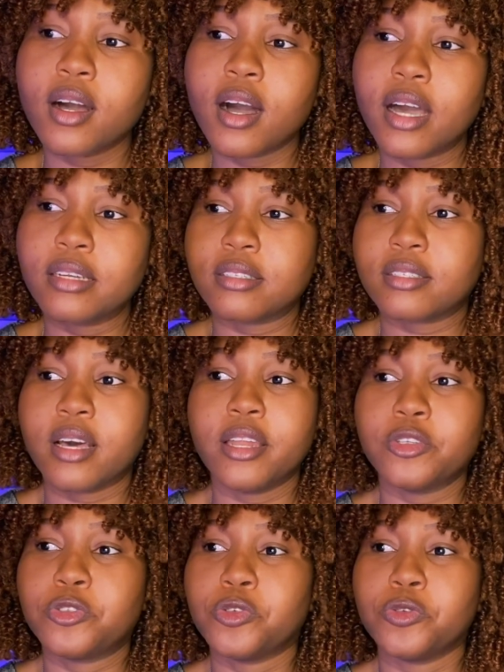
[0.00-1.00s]
I
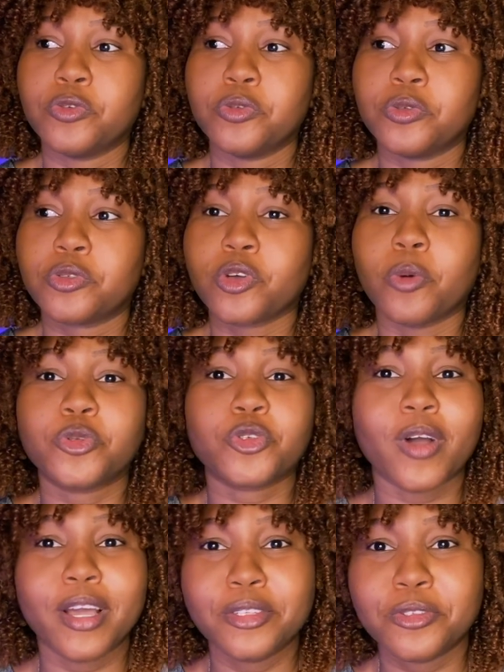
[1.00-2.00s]
decided to stop
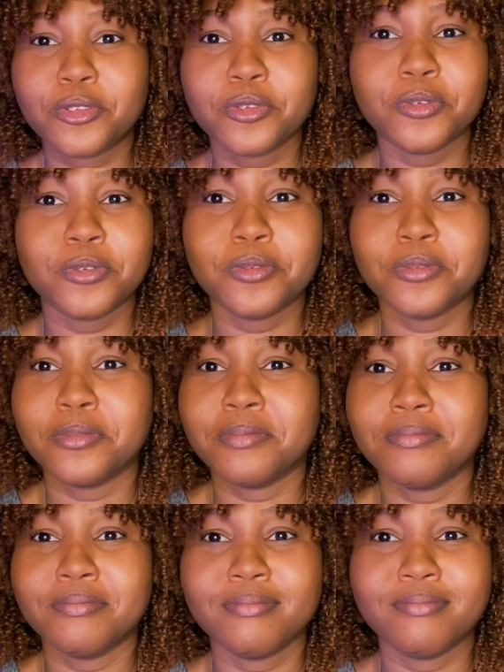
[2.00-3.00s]
trying to
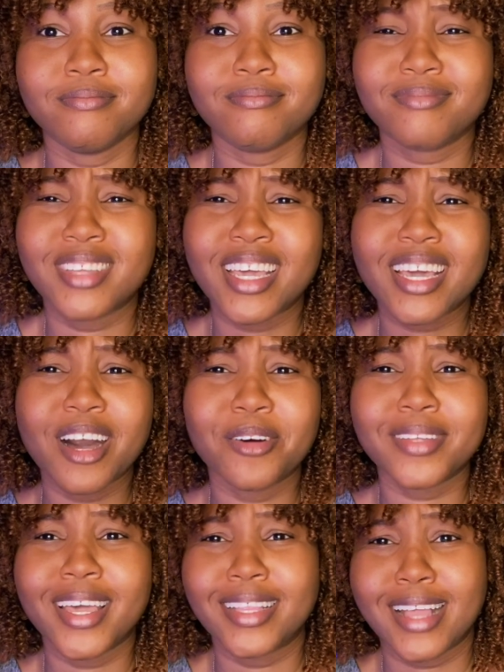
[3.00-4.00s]
take
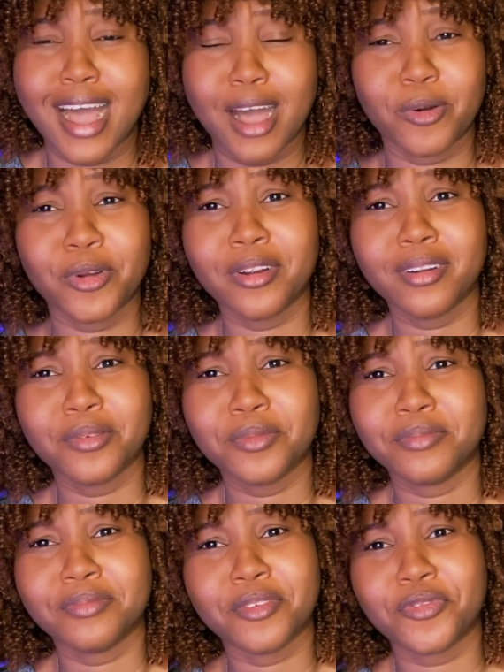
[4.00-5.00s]
out an hour,
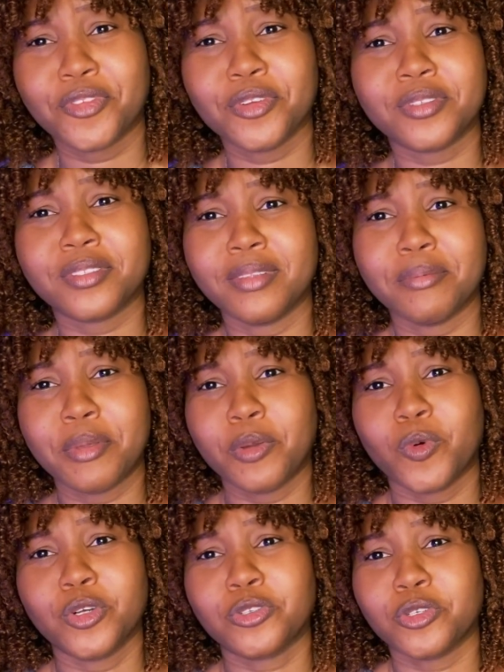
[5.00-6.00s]
maybe
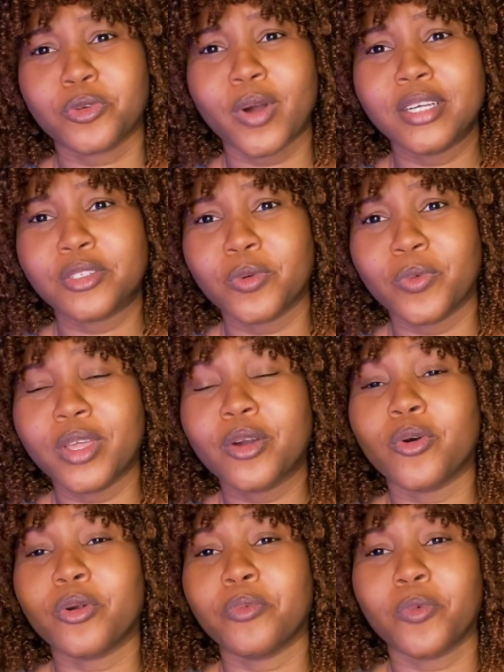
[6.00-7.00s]
once or twice a week
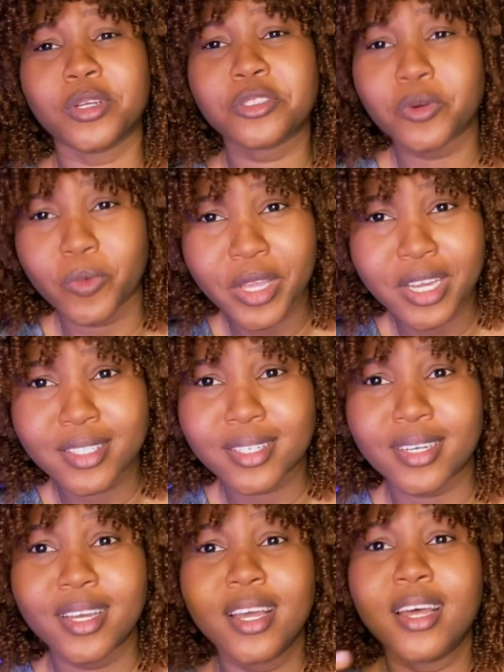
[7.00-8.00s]
or once a week
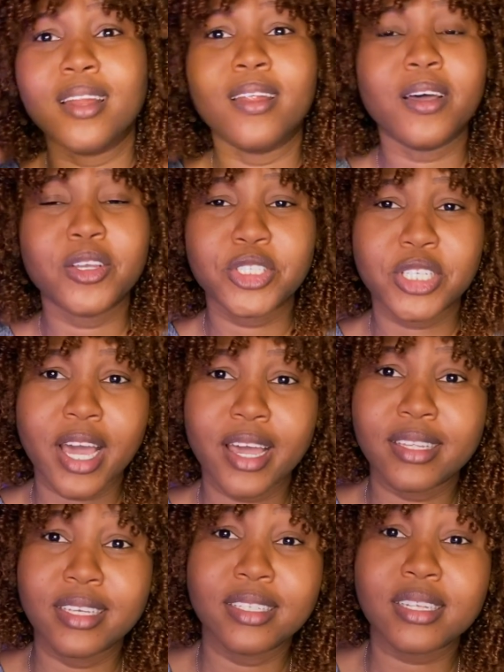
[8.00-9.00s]
to learn
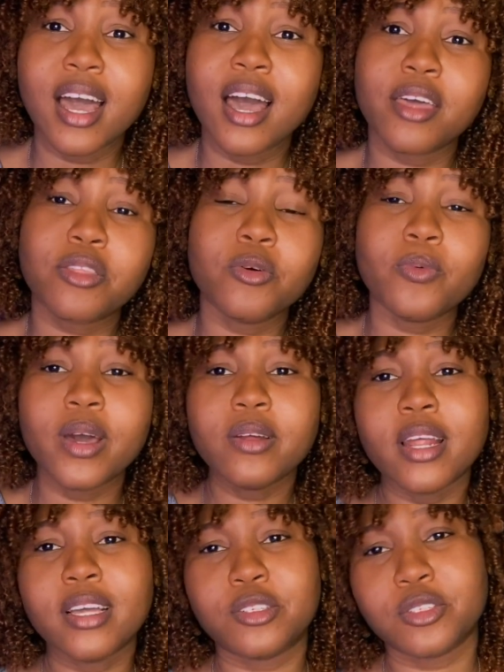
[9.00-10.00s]
Chinese. I thought, why
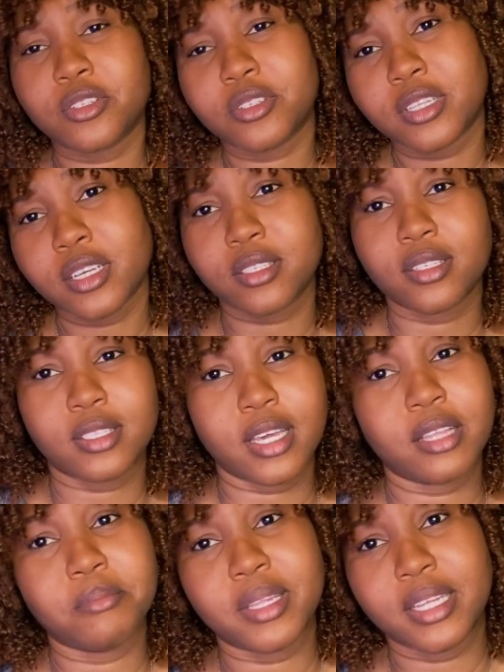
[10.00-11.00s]
don't I just stick to
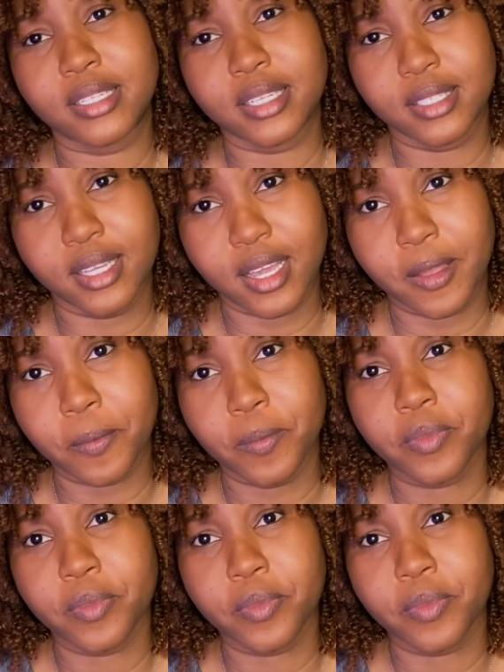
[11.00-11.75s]
10 minutes a day?